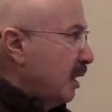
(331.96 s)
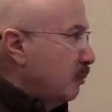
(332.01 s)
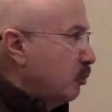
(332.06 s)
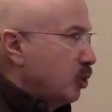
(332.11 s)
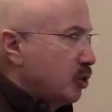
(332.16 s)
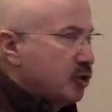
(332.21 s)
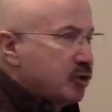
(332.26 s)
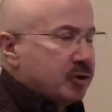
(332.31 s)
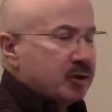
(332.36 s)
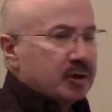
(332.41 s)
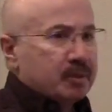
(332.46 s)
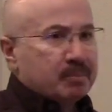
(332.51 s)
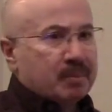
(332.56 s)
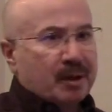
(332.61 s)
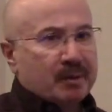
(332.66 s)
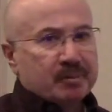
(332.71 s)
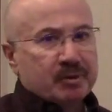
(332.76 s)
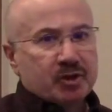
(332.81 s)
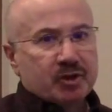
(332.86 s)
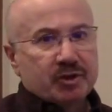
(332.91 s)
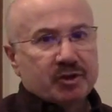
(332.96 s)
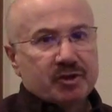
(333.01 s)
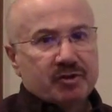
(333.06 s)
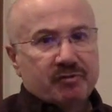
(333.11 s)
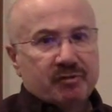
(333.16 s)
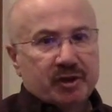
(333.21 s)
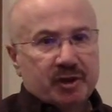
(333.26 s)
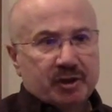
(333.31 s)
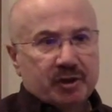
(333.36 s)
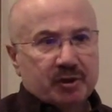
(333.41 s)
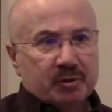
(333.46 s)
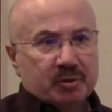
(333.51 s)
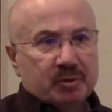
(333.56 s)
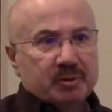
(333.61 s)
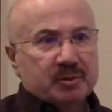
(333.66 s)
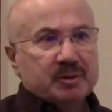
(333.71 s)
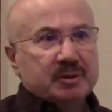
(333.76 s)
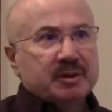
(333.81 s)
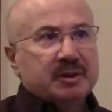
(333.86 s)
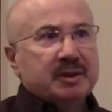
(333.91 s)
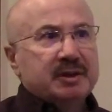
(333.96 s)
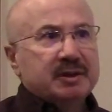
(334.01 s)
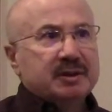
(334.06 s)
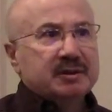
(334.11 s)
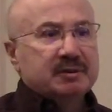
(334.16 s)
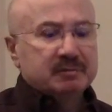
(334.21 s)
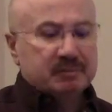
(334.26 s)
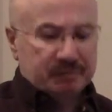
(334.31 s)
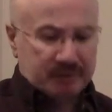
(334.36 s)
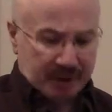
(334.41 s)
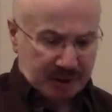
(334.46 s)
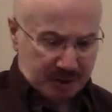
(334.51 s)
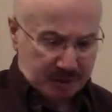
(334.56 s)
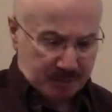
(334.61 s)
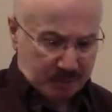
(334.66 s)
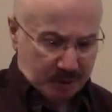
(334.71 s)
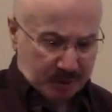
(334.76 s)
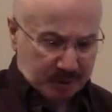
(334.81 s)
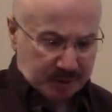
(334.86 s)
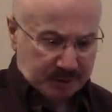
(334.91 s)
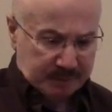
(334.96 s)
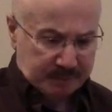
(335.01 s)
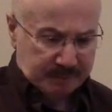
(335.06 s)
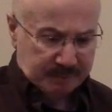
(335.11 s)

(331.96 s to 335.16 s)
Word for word: I'm also going to publish this video in Facebook.